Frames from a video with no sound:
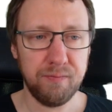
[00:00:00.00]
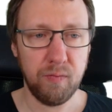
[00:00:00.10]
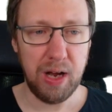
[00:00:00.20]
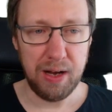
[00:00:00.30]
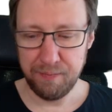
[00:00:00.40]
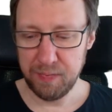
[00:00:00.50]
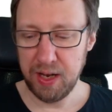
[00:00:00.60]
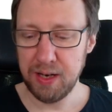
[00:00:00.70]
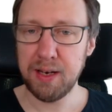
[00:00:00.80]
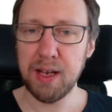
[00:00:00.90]
Well,
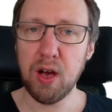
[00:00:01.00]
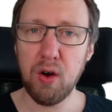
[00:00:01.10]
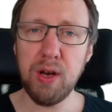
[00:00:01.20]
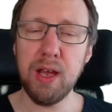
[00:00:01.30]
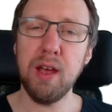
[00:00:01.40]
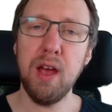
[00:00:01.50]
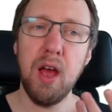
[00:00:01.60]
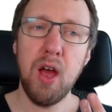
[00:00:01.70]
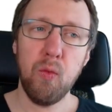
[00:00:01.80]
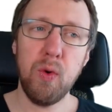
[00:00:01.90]
in the decoding,
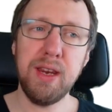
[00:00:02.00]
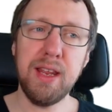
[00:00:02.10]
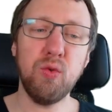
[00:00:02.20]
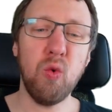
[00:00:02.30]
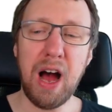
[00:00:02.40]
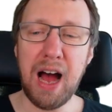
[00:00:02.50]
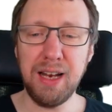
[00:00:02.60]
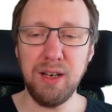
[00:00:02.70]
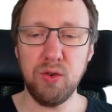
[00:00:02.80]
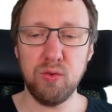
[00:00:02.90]
we need to
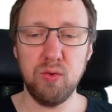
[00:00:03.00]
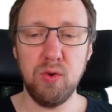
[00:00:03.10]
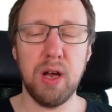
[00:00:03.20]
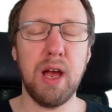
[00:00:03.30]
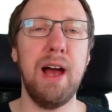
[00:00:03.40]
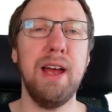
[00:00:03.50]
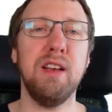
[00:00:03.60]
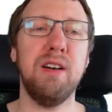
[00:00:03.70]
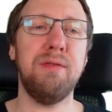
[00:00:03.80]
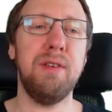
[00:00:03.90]
undo kind
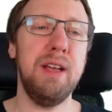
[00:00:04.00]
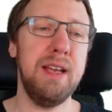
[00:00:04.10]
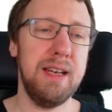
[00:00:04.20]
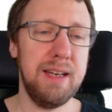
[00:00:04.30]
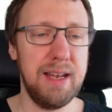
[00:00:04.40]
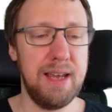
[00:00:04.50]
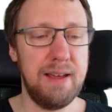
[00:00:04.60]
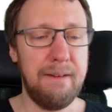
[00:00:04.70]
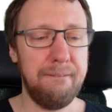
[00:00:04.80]
of the